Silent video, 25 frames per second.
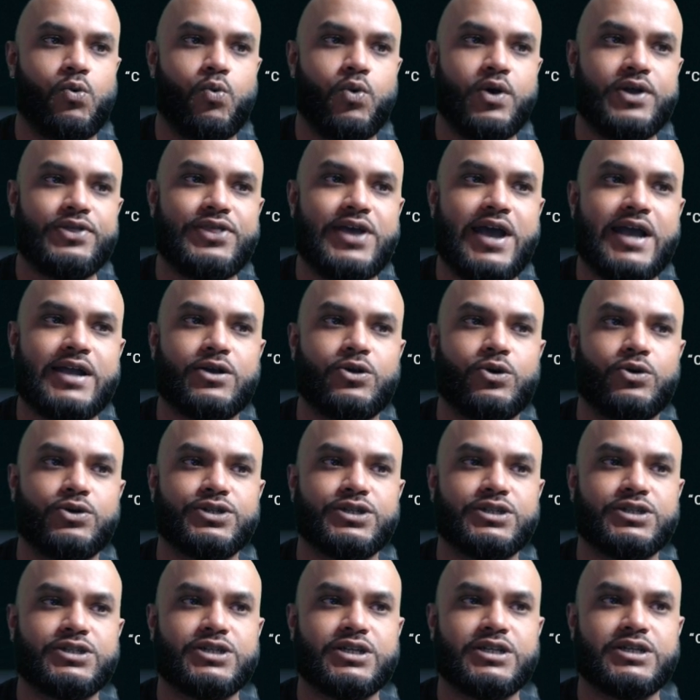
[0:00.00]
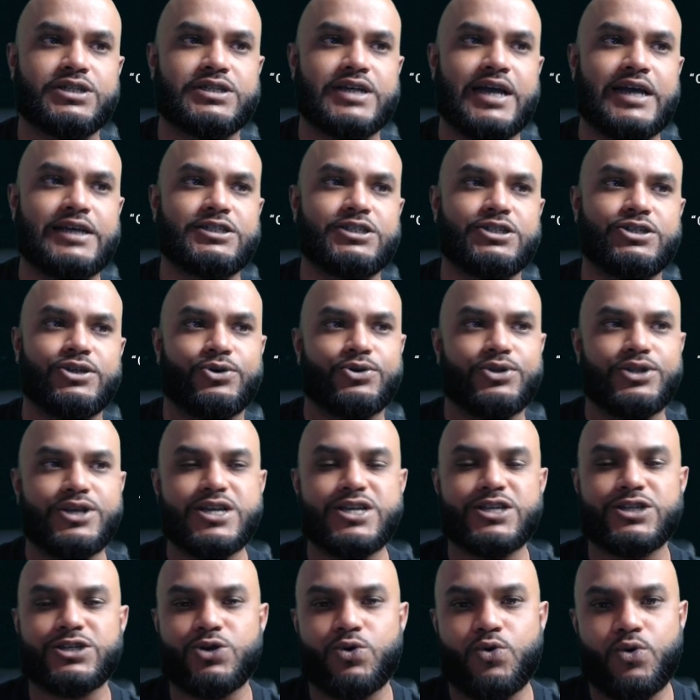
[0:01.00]
When that goes into this ICO,
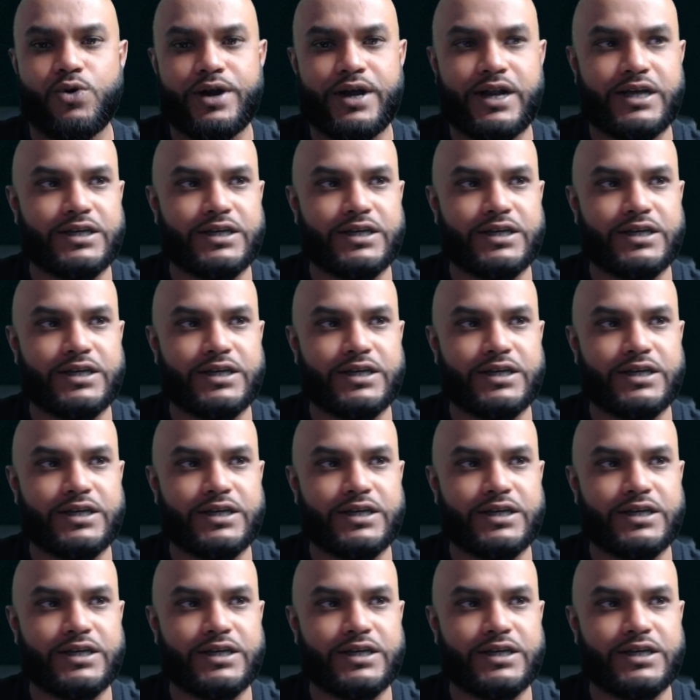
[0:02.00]
this coin